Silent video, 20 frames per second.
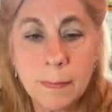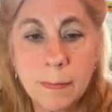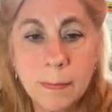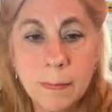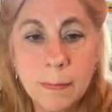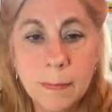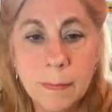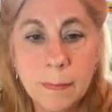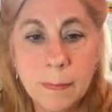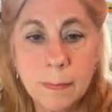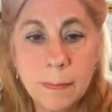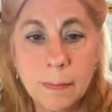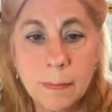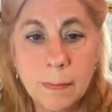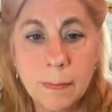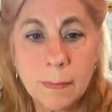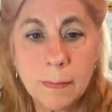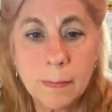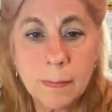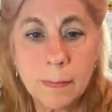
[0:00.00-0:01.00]

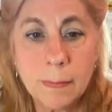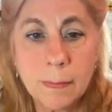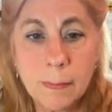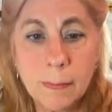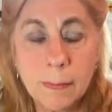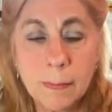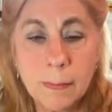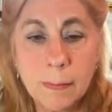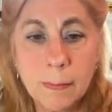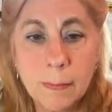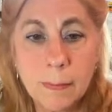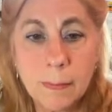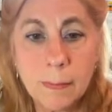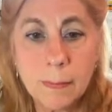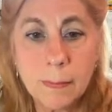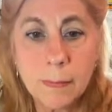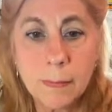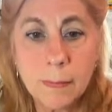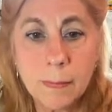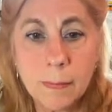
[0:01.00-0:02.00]

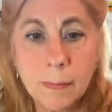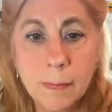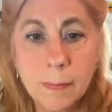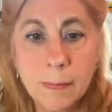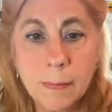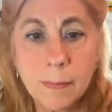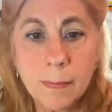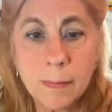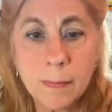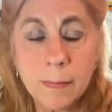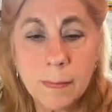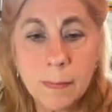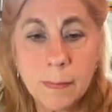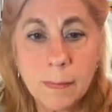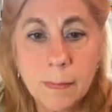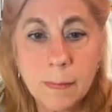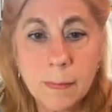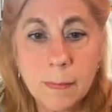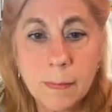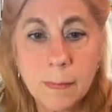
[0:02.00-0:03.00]

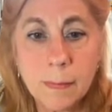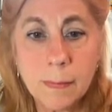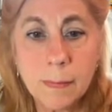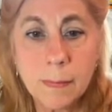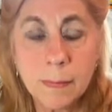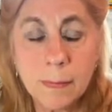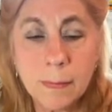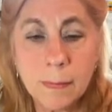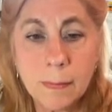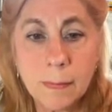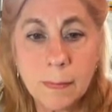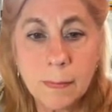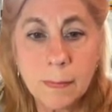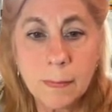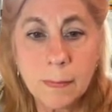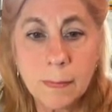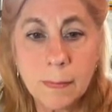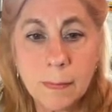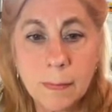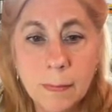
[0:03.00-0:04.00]

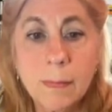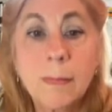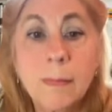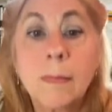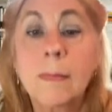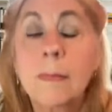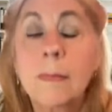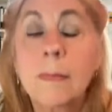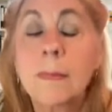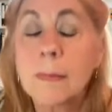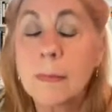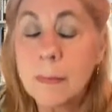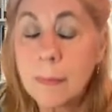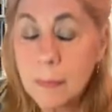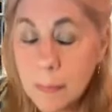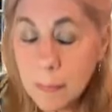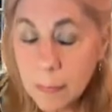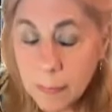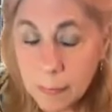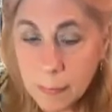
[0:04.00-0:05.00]

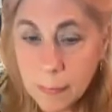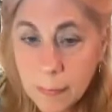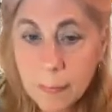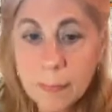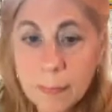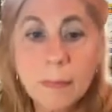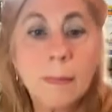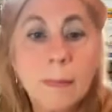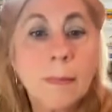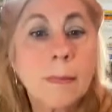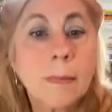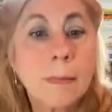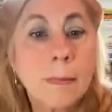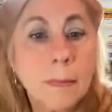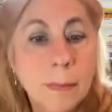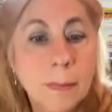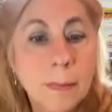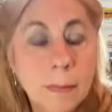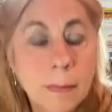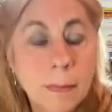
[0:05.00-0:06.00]

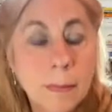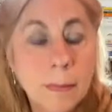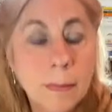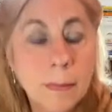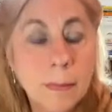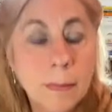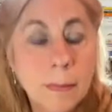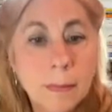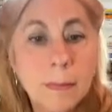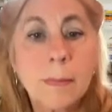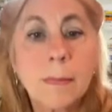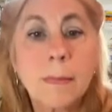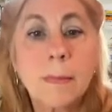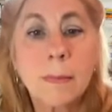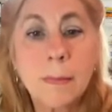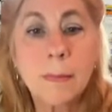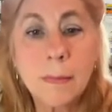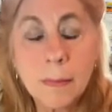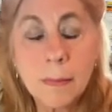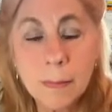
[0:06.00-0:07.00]

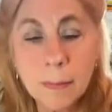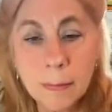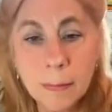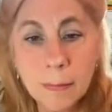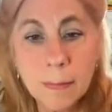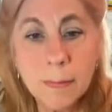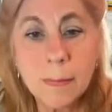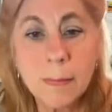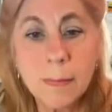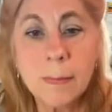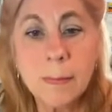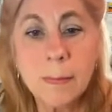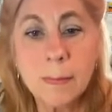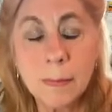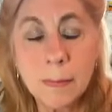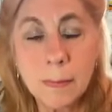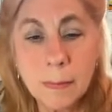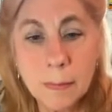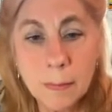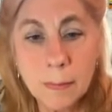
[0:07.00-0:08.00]
The person shown says nothing.